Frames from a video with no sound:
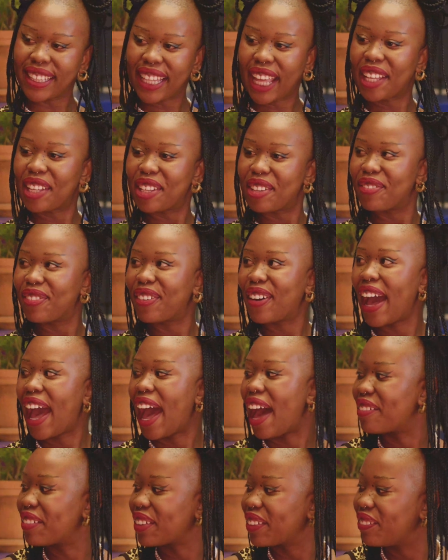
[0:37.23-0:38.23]
Thank you for
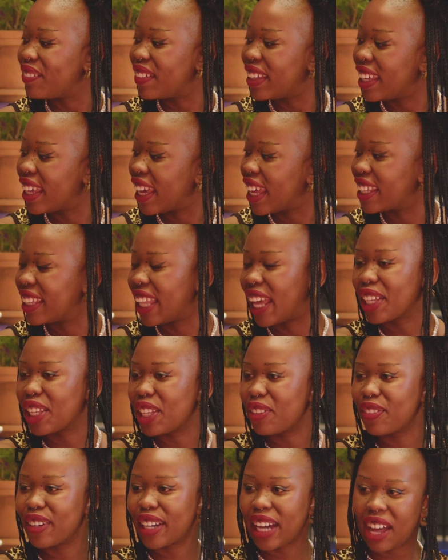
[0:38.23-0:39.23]
having me and thank
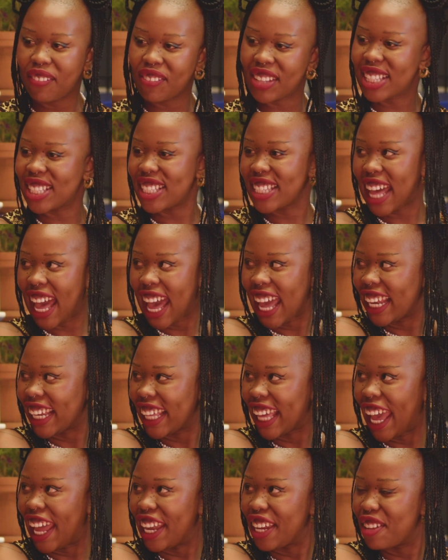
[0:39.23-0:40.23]
you for coming to the
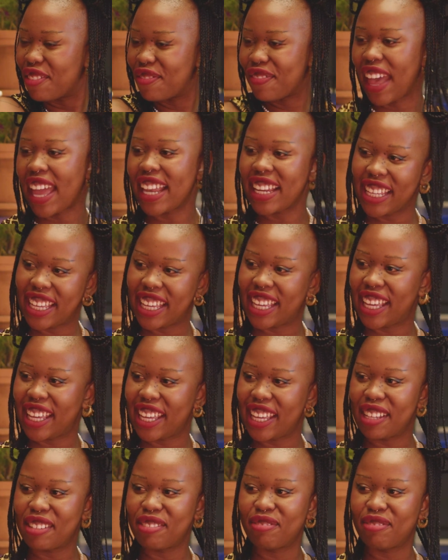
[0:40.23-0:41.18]
Uncanny Valley.